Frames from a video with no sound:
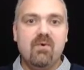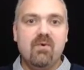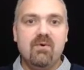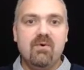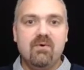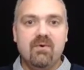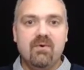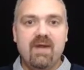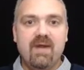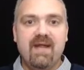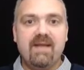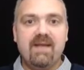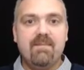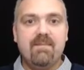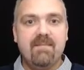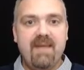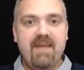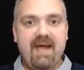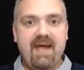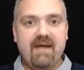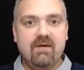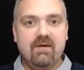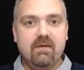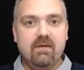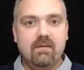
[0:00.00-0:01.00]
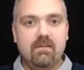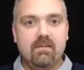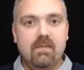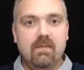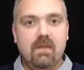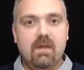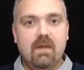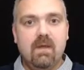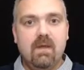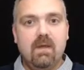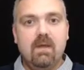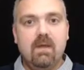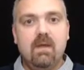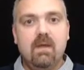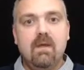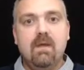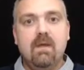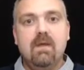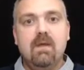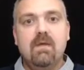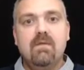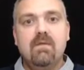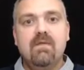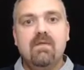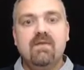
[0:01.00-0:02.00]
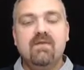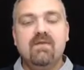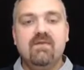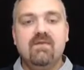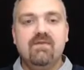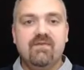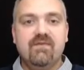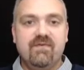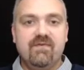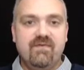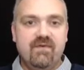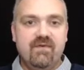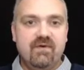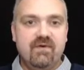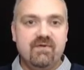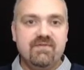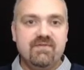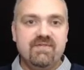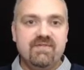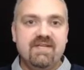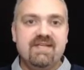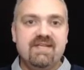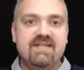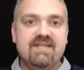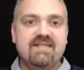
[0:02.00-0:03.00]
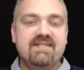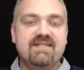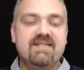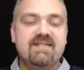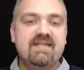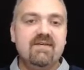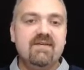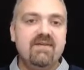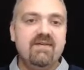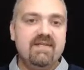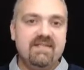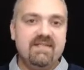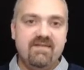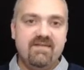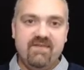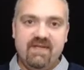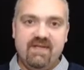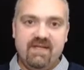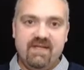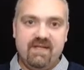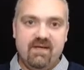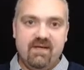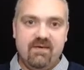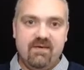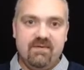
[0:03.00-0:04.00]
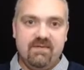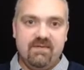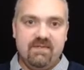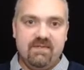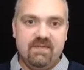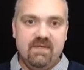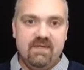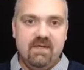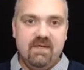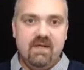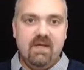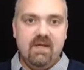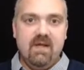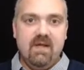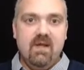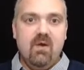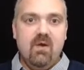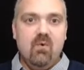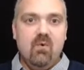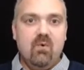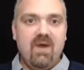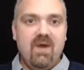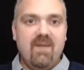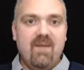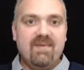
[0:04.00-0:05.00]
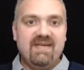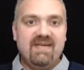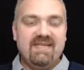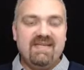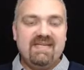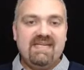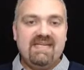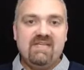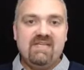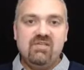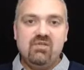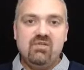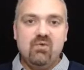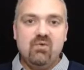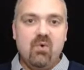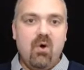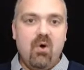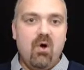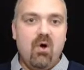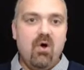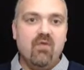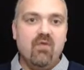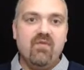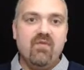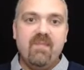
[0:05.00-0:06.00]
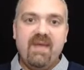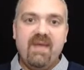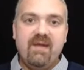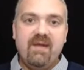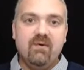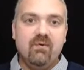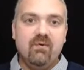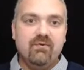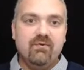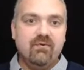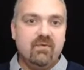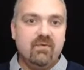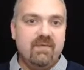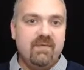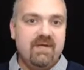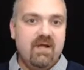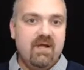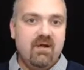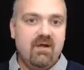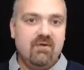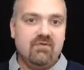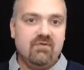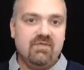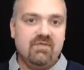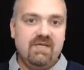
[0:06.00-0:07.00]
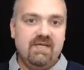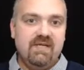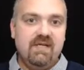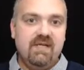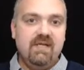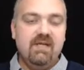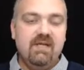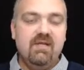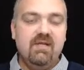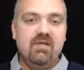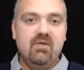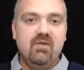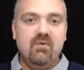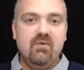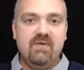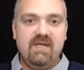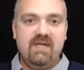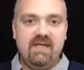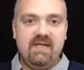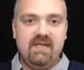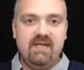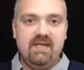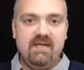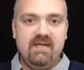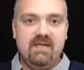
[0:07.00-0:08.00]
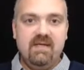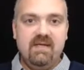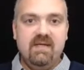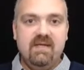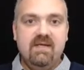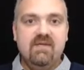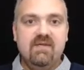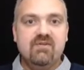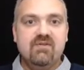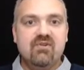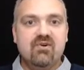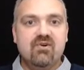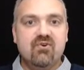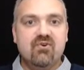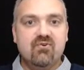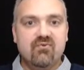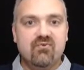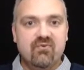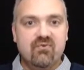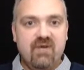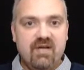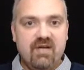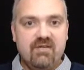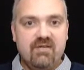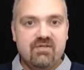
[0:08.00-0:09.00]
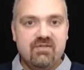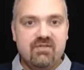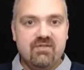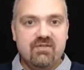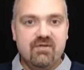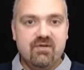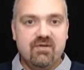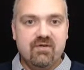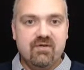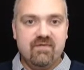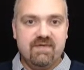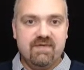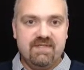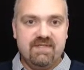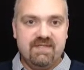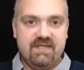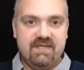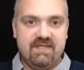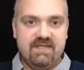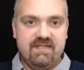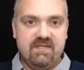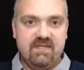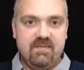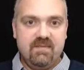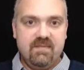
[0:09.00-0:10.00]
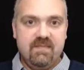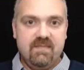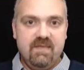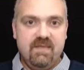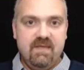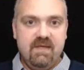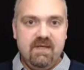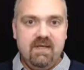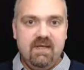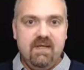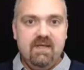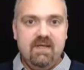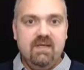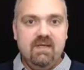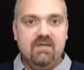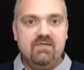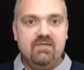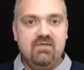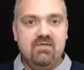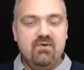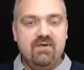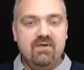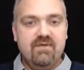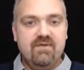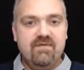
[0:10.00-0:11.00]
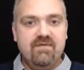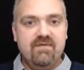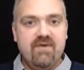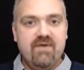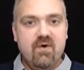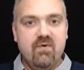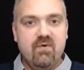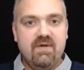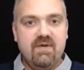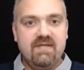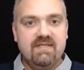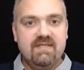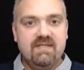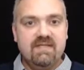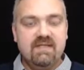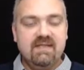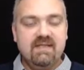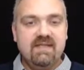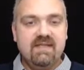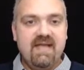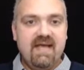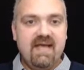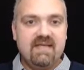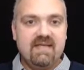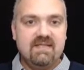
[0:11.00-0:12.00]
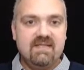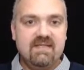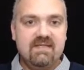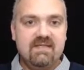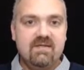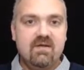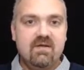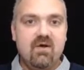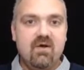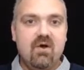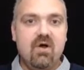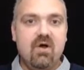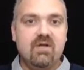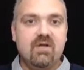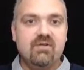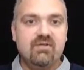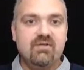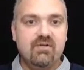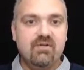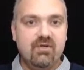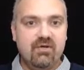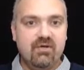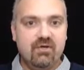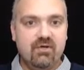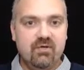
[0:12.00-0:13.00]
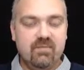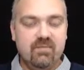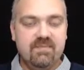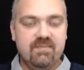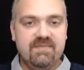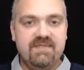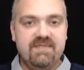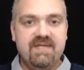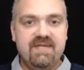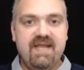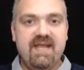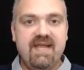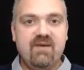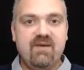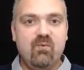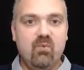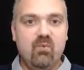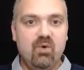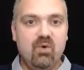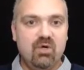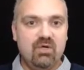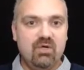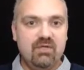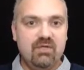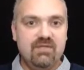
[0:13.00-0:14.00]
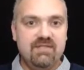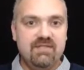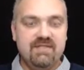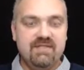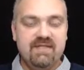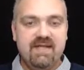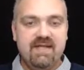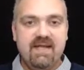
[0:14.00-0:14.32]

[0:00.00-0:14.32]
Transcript: Gray Matter. This is the first in a series of videos where I'm going to teach you all the medical terminology you need to crush the nervous system so you can focus less on terms and words